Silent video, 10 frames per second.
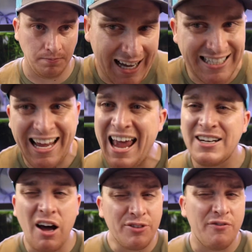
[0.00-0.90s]
And to
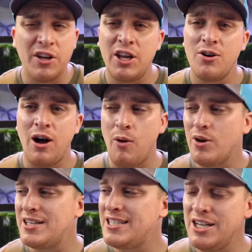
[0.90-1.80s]
end off the video, I
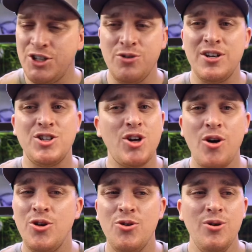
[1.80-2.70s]
want to teach you and show
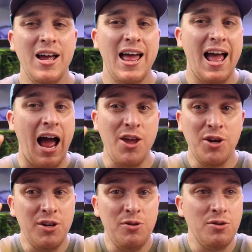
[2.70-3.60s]
you how you
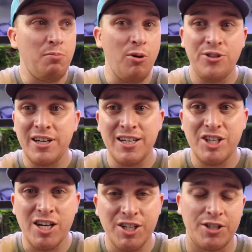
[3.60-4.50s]
can use both in
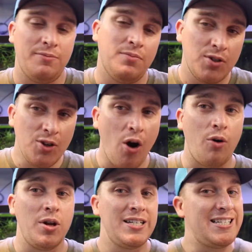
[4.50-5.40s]
conjunction.
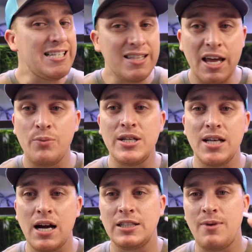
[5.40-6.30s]
So, just like we
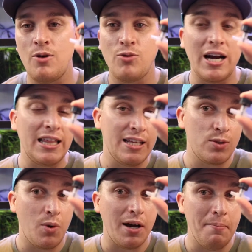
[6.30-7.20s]
talked about running
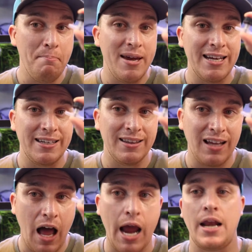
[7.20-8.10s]
this one
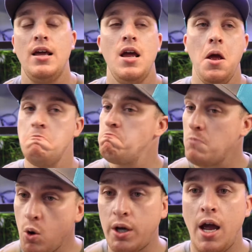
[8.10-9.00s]
mid-line,
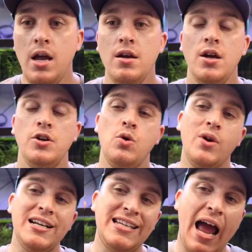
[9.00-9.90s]
okay, you
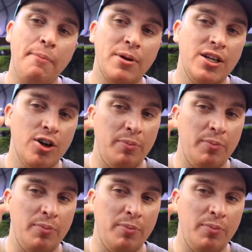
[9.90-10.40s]
want to tap into your